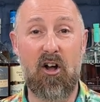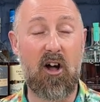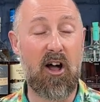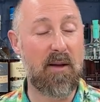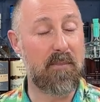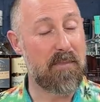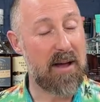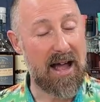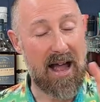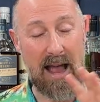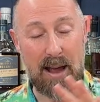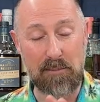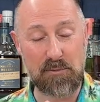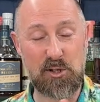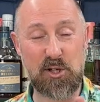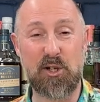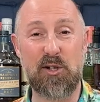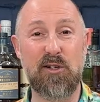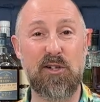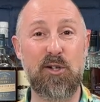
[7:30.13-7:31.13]
I'm
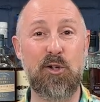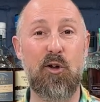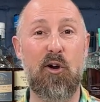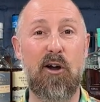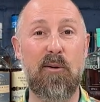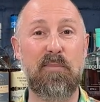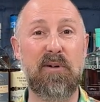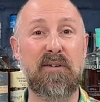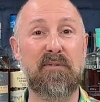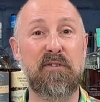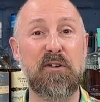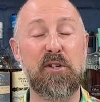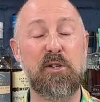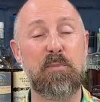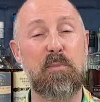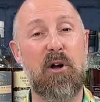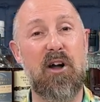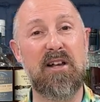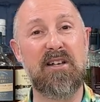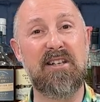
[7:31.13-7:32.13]
absolutely not oblivious,
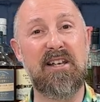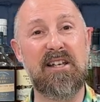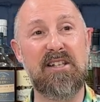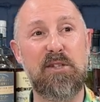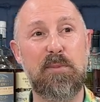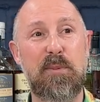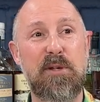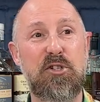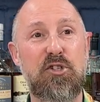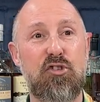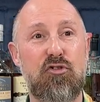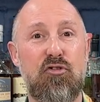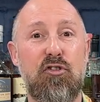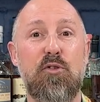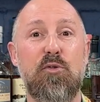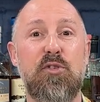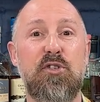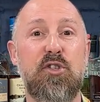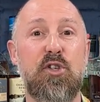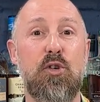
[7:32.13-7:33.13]
but I need to be
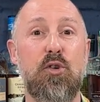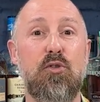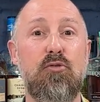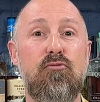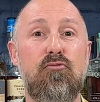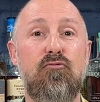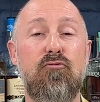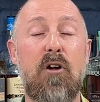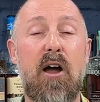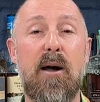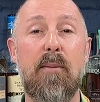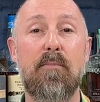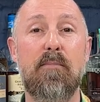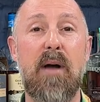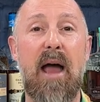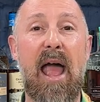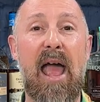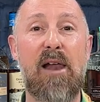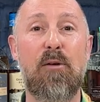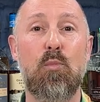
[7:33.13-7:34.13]
true to rum
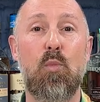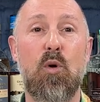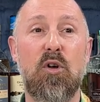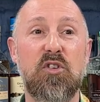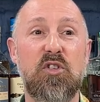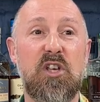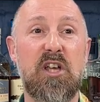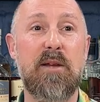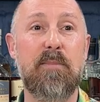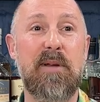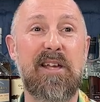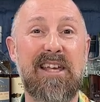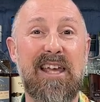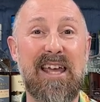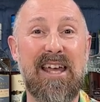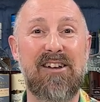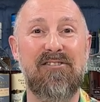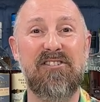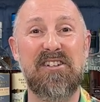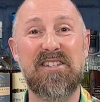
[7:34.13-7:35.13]
and what's going to be
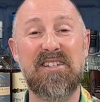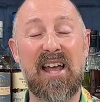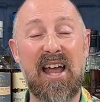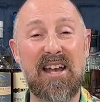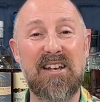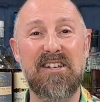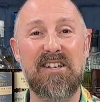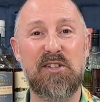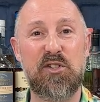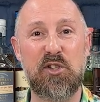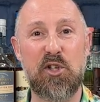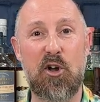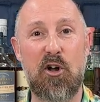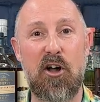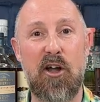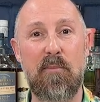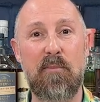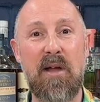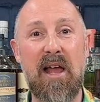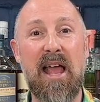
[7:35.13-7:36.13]
here in 10 years'
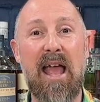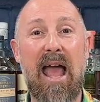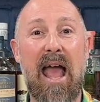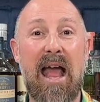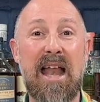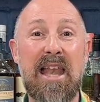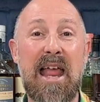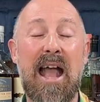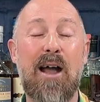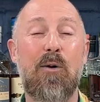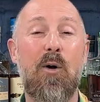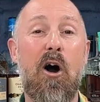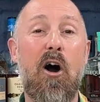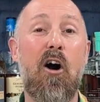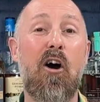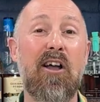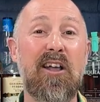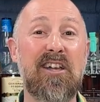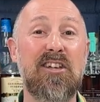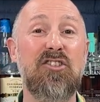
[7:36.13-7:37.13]
time. And now
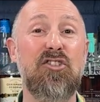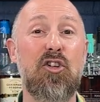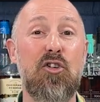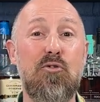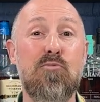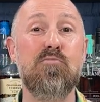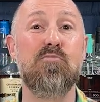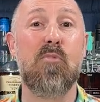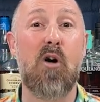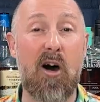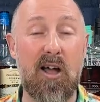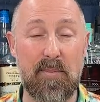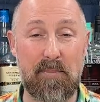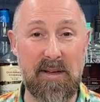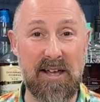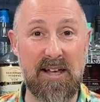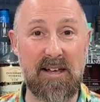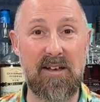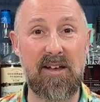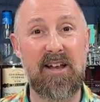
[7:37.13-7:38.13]
I can do my
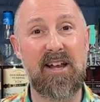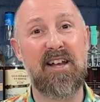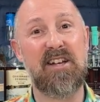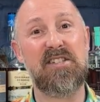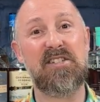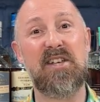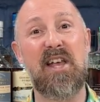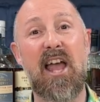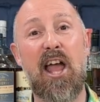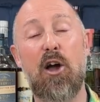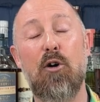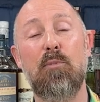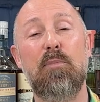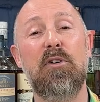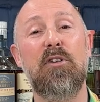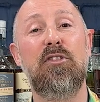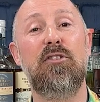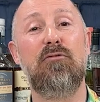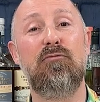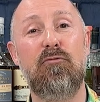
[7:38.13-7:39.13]
bit to help
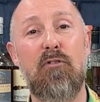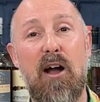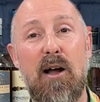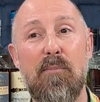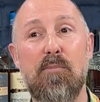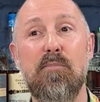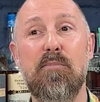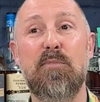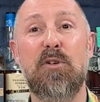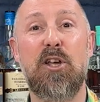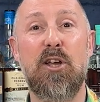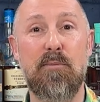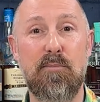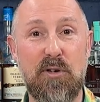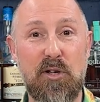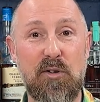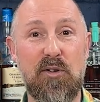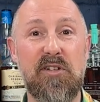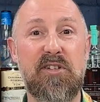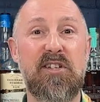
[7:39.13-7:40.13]
the rum
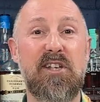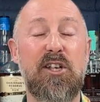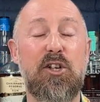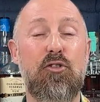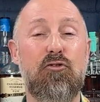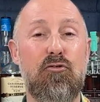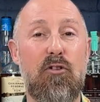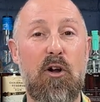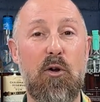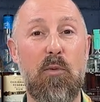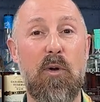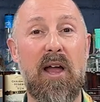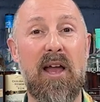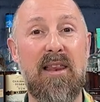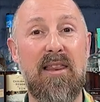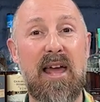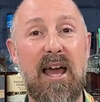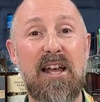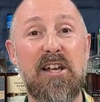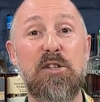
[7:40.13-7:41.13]
community grow.
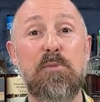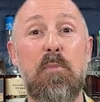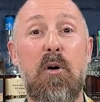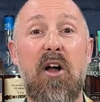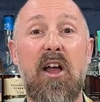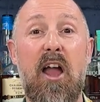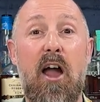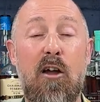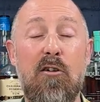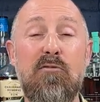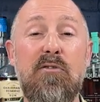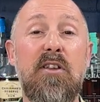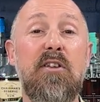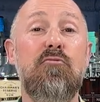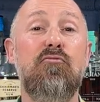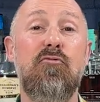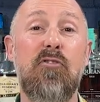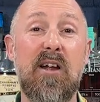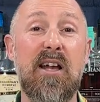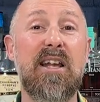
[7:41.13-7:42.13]
And that is by only
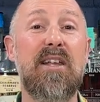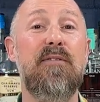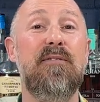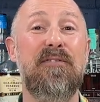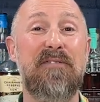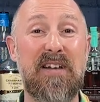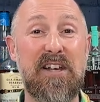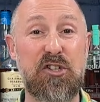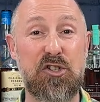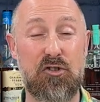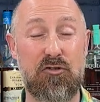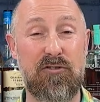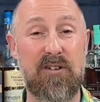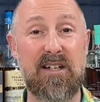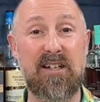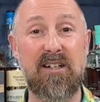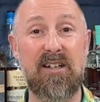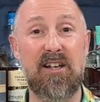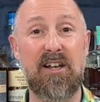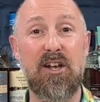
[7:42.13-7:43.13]
really
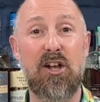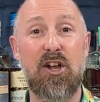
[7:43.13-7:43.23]
featuring